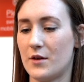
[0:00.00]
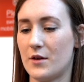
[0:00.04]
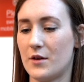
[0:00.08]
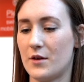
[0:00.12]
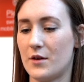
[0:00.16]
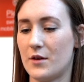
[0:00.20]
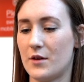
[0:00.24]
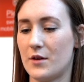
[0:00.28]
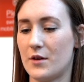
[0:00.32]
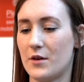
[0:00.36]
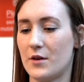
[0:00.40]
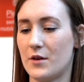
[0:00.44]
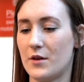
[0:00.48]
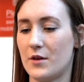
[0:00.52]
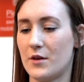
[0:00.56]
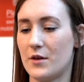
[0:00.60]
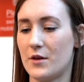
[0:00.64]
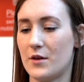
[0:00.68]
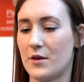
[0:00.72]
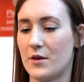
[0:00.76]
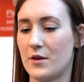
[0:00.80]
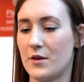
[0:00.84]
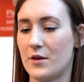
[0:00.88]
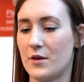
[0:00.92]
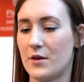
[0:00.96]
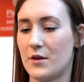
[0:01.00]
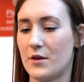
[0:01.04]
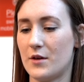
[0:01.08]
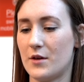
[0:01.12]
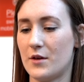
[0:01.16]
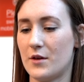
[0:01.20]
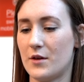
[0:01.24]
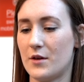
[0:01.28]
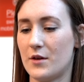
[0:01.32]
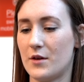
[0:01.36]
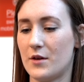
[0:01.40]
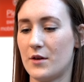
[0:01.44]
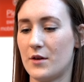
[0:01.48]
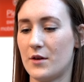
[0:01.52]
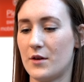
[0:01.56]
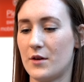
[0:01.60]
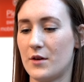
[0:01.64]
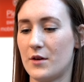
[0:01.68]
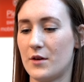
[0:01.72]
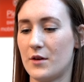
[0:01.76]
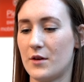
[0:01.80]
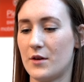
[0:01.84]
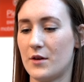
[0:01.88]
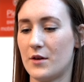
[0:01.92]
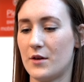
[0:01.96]

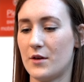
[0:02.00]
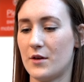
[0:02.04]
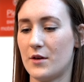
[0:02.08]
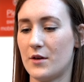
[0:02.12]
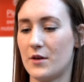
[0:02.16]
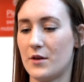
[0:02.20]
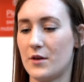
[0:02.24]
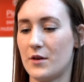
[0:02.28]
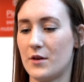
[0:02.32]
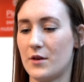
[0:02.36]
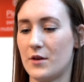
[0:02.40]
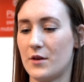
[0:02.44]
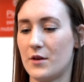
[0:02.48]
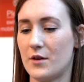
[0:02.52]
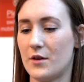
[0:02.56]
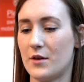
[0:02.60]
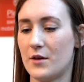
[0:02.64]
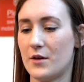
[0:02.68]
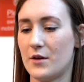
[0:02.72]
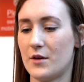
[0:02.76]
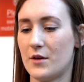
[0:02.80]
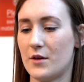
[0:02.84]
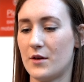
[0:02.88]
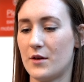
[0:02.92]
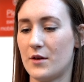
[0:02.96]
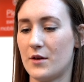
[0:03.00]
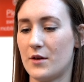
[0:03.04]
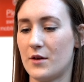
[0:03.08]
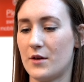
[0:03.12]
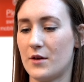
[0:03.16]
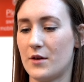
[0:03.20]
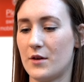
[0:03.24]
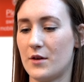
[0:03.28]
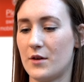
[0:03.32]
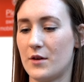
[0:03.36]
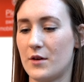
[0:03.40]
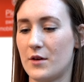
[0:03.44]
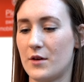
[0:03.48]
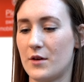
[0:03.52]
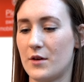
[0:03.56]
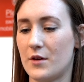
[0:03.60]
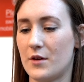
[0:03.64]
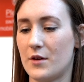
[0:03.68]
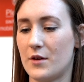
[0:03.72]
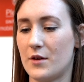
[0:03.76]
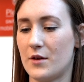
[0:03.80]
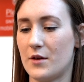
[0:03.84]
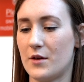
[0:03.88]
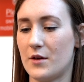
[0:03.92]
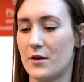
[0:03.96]

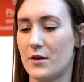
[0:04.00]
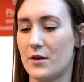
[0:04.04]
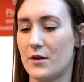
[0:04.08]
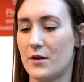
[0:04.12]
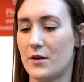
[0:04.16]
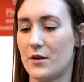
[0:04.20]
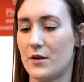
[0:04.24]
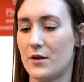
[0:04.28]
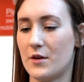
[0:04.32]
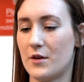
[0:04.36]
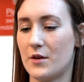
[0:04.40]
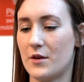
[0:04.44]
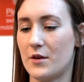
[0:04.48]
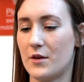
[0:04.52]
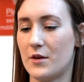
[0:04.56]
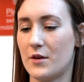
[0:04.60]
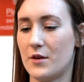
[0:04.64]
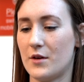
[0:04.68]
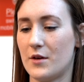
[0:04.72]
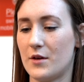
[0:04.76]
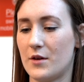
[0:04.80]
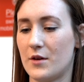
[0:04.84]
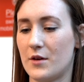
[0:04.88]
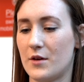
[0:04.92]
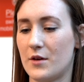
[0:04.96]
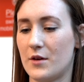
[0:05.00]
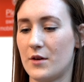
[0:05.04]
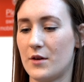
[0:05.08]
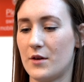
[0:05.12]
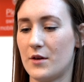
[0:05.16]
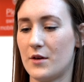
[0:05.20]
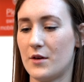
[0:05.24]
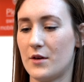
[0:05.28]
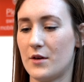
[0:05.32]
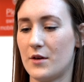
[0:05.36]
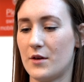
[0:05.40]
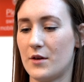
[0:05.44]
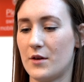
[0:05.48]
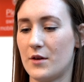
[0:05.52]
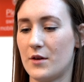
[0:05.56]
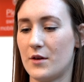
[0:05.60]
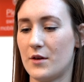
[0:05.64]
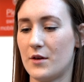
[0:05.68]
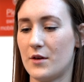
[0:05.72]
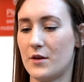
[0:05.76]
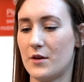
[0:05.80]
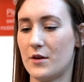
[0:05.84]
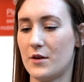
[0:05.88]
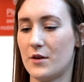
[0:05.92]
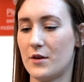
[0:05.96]

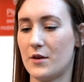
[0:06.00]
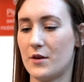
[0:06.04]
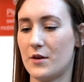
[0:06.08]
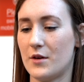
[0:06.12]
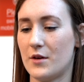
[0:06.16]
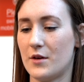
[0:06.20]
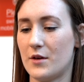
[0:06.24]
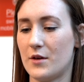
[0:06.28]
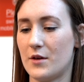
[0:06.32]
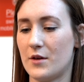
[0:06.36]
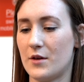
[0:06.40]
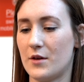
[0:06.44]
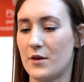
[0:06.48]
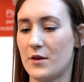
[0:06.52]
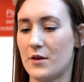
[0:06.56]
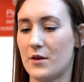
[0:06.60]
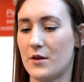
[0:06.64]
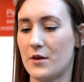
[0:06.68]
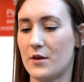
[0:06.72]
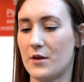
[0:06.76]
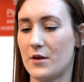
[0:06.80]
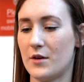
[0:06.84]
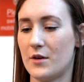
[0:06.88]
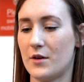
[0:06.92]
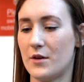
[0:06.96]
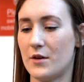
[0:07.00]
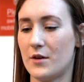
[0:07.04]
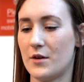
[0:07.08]
Nothing is said.